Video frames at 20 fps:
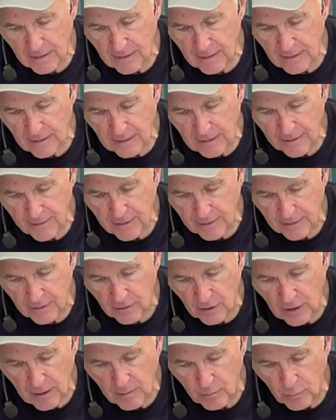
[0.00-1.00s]
I think a
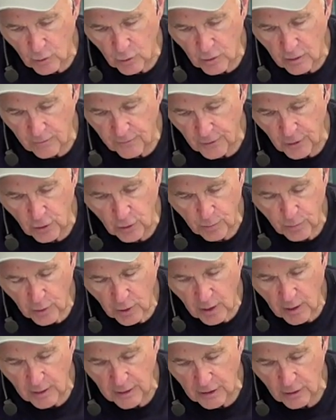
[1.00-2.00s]
lot more of you are
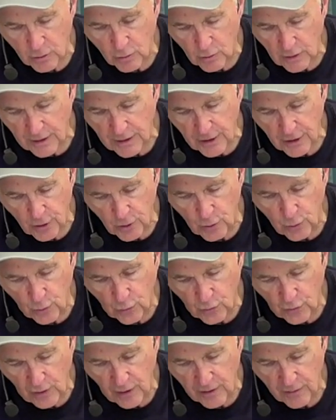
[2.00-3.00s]
probably going to want to use
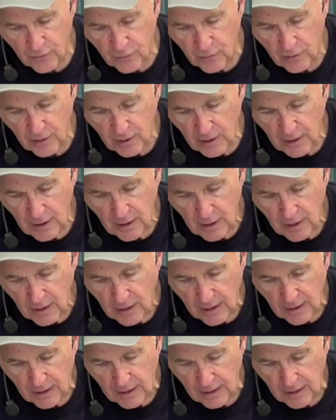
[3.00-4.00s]
this
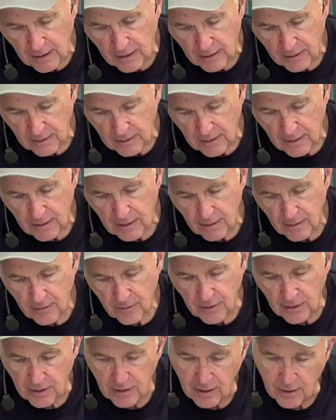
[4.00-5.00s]

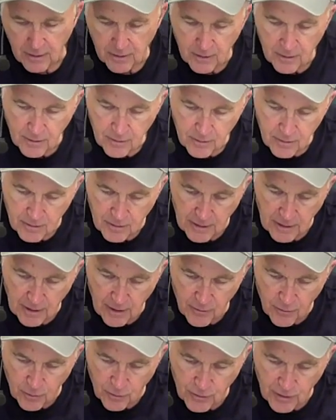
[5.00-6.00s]
than the
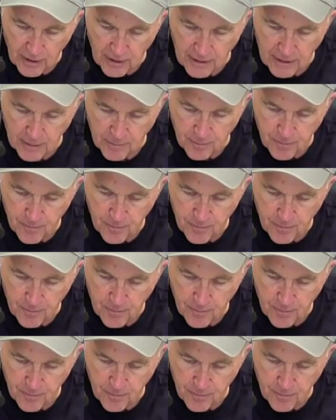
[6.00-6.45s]
other type.